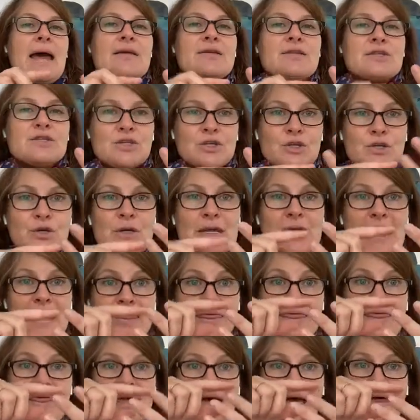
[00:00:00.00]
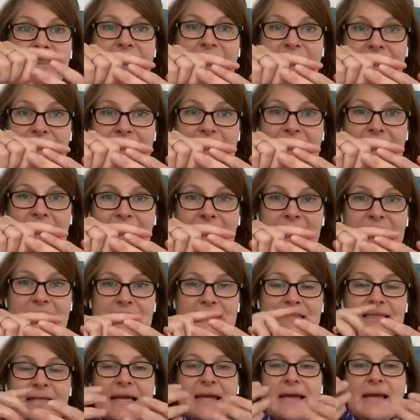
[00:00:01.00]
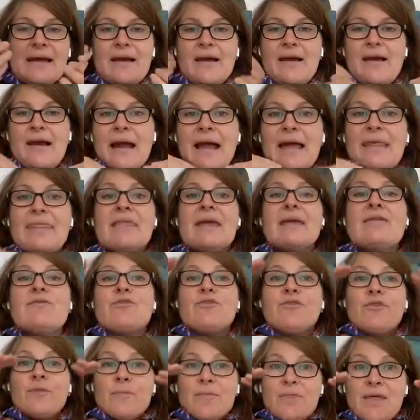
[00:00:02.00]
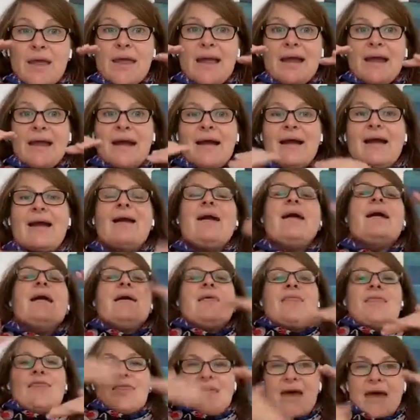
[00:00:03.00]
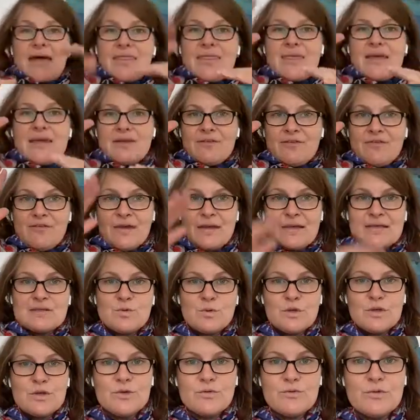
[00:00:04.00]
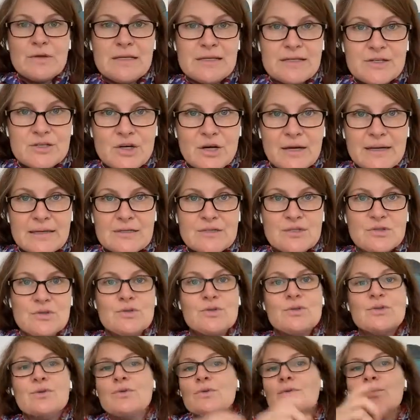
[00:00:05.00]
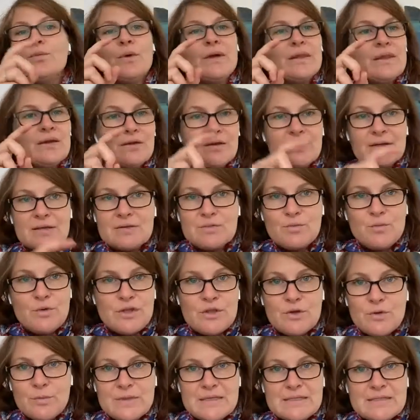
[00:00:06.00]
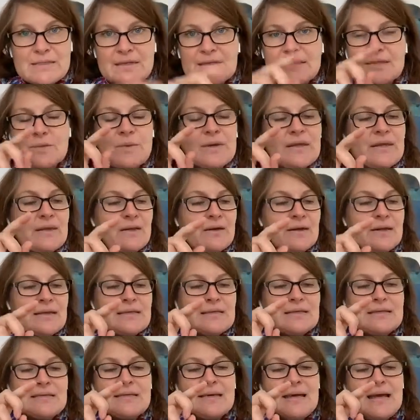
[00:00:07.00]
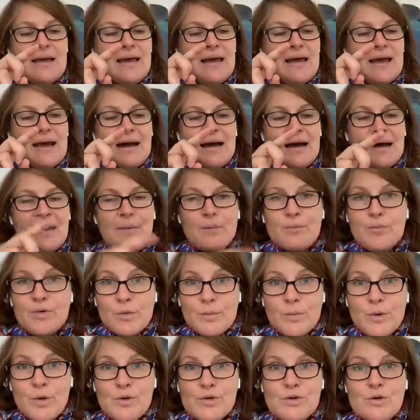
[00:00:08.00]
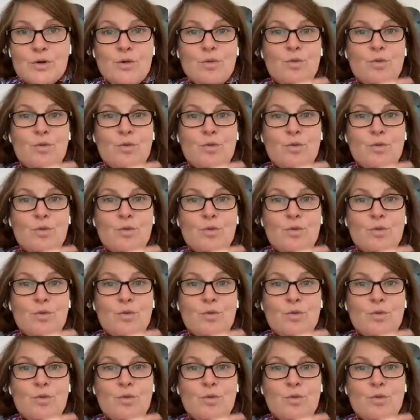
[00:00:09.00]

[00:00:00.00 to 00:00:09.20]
So you get that's that next layer. And then from there, that then affects what you're really trying to do, whether it's with your business, whether it's promote your